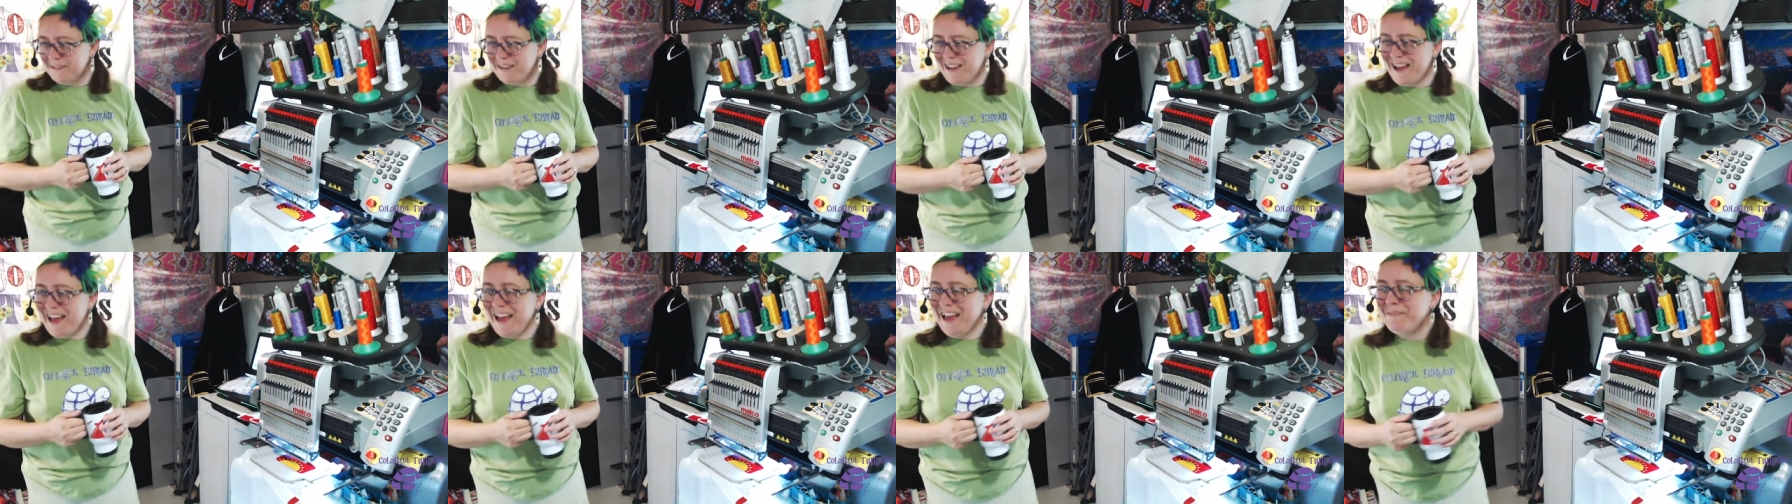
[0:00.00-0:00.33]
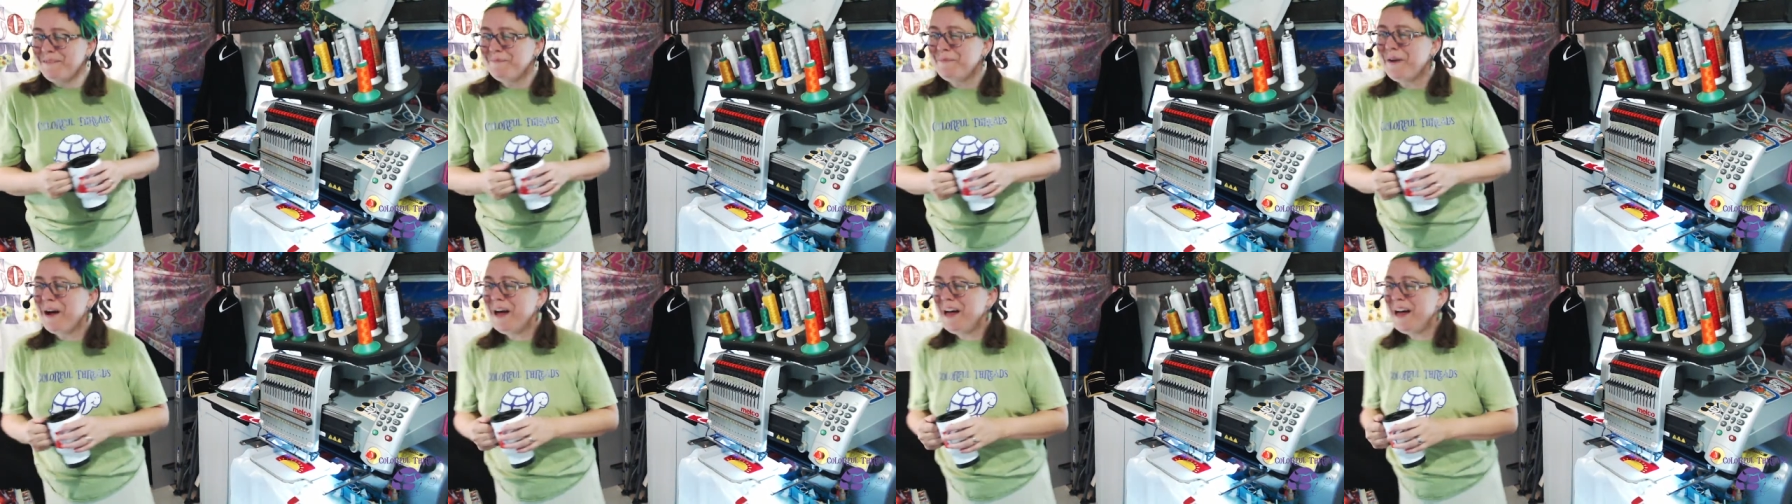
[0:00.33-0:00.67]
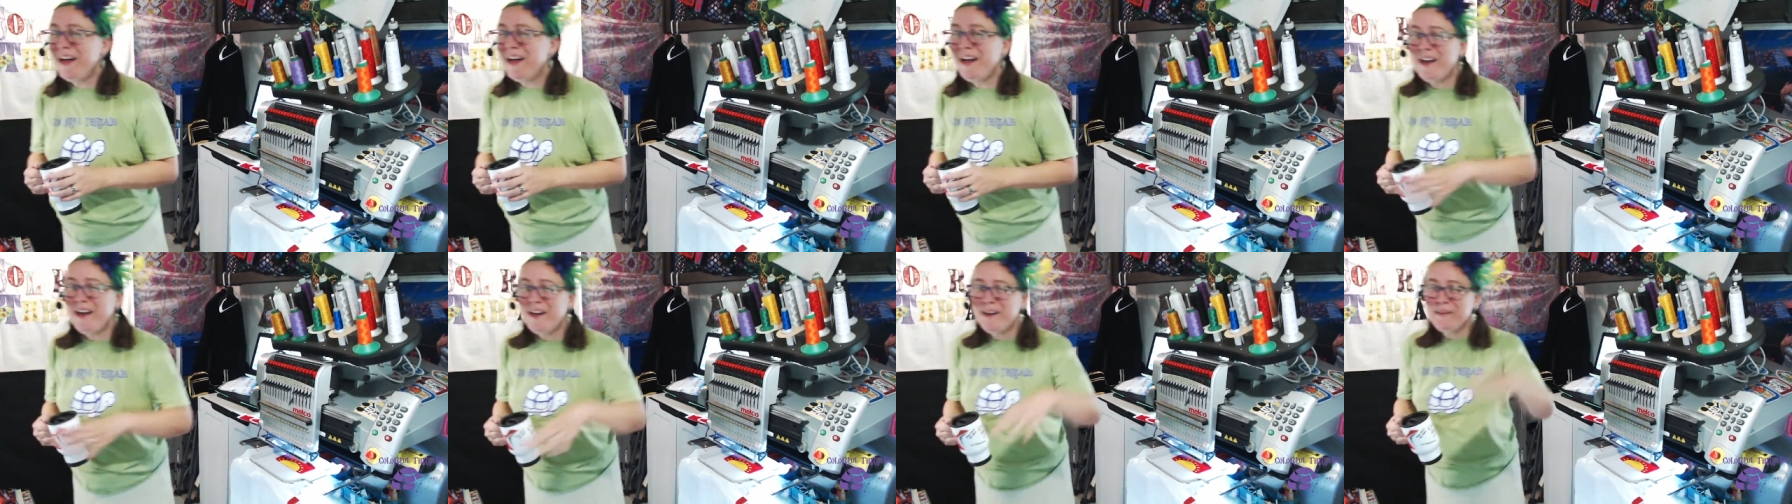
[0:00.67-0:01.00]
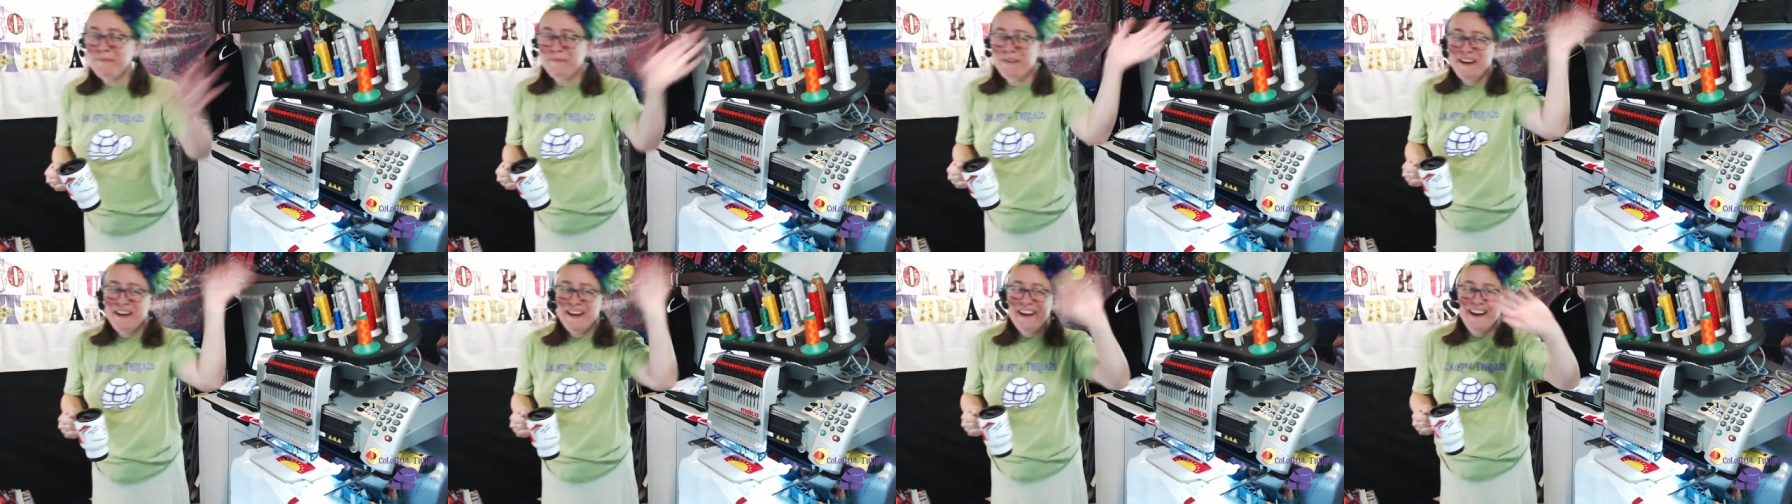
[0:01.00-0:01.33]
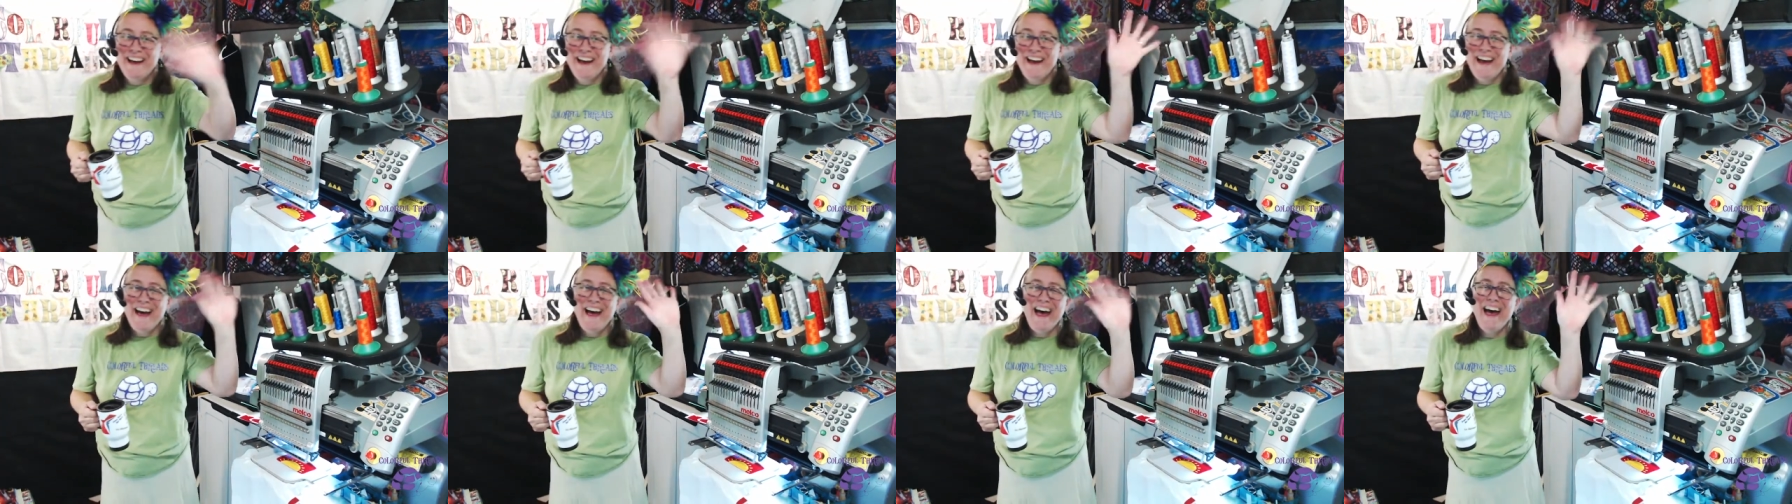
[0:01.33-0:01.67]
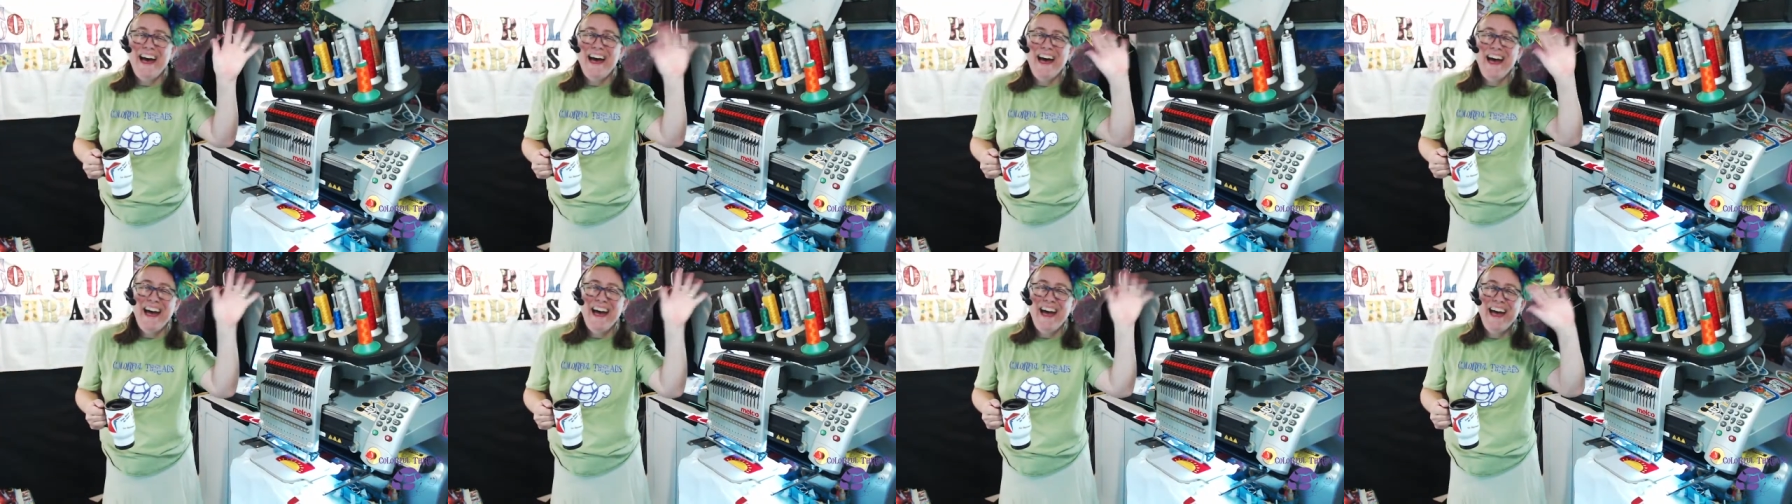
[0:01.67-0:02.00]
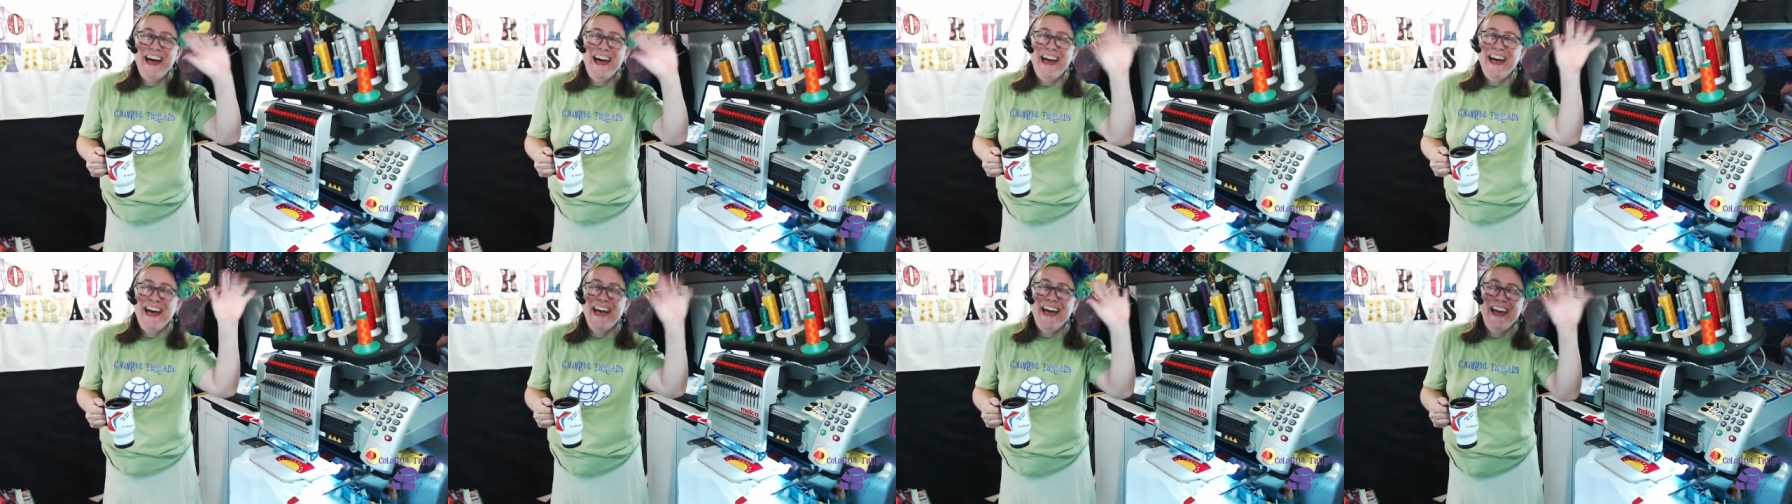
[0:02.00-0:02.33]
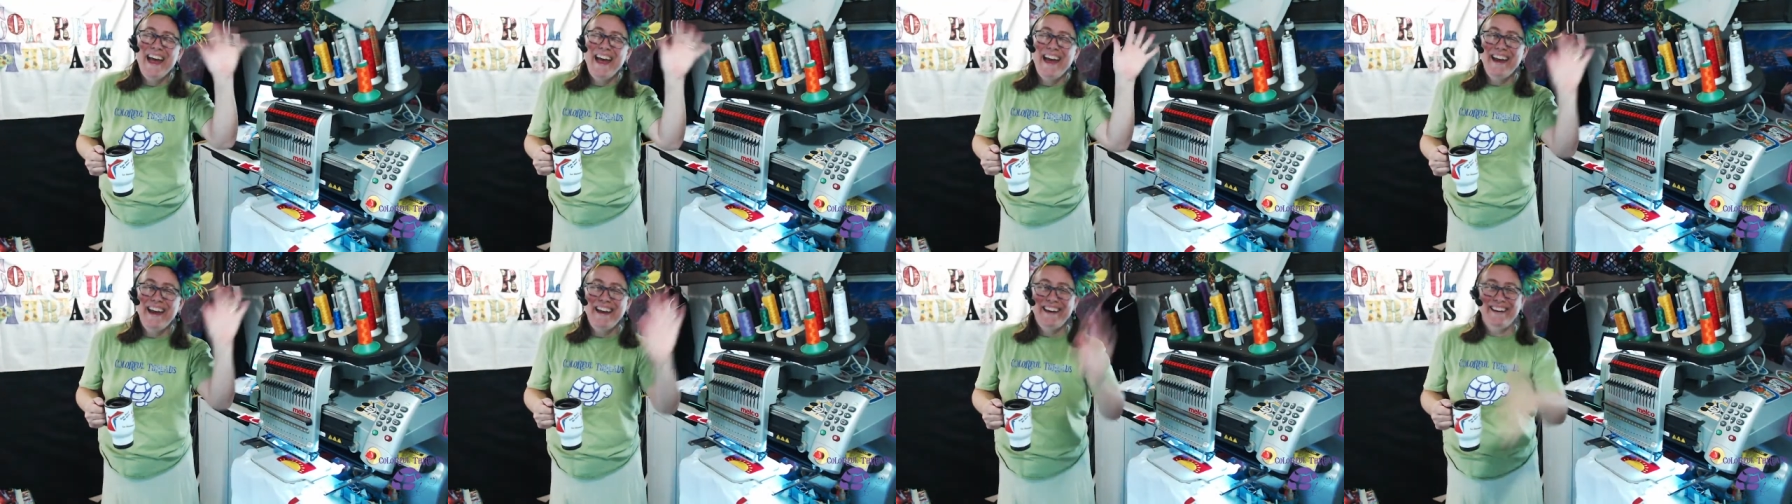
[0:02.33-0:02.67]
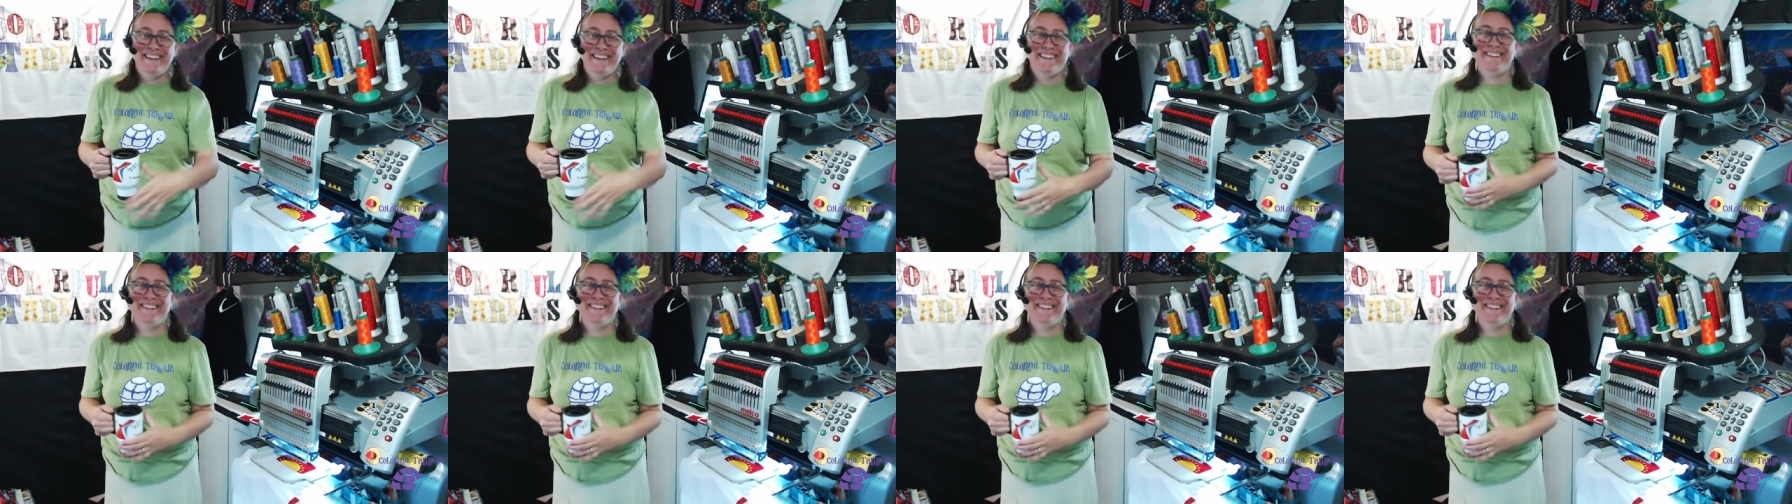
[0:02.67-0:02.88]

Hi, Mom. Hi.